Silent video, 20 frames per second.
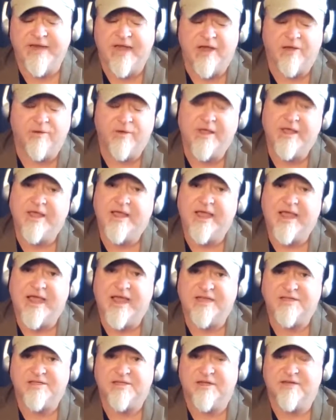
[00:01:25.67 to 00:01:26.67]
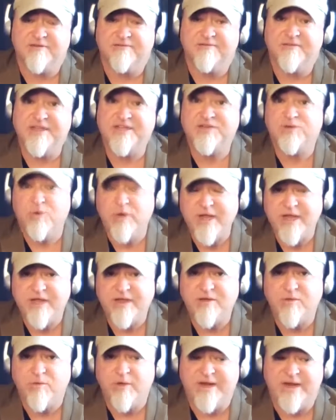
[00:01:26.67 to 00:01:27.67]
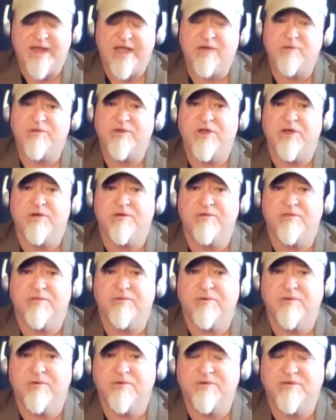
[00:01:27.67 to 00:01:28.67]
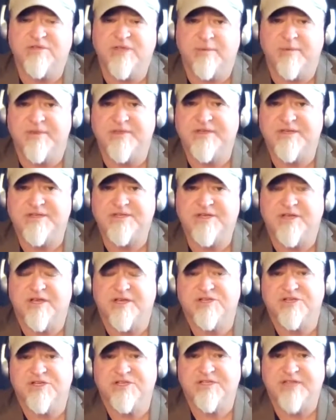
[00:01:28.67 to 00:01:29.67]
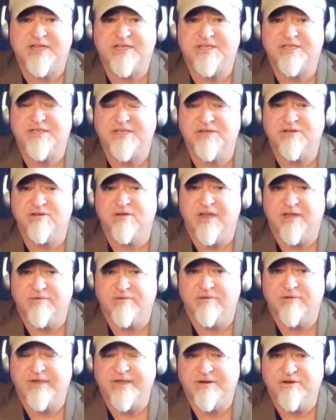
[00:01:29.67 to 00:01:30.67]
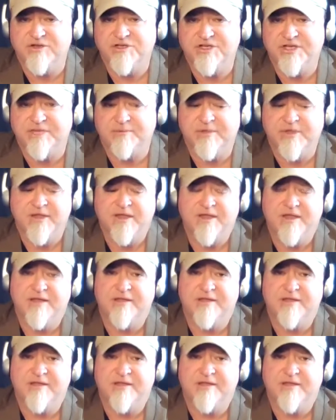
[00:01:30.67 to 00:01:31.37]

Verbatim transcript: Now, as of this week, we now know through some of the discussions at senior level leadership